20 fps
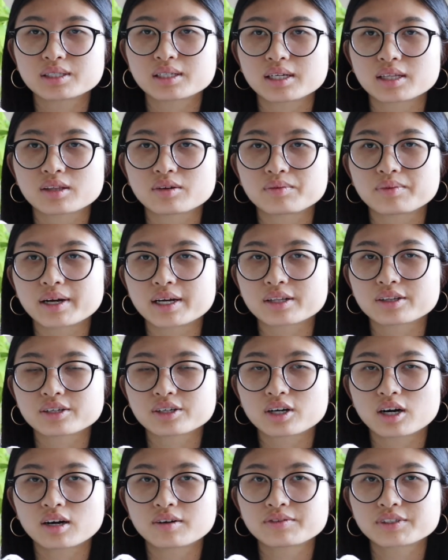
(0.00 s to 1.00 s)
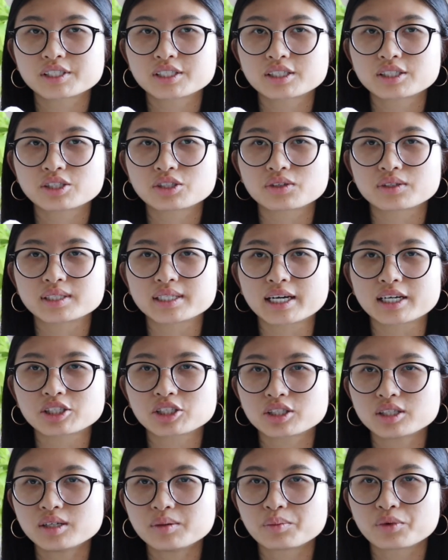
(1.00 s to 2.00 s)
to like the regular Converses, so it's
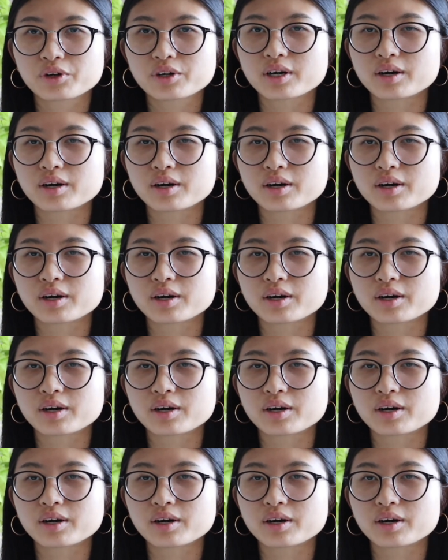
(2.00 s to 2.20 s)
actually more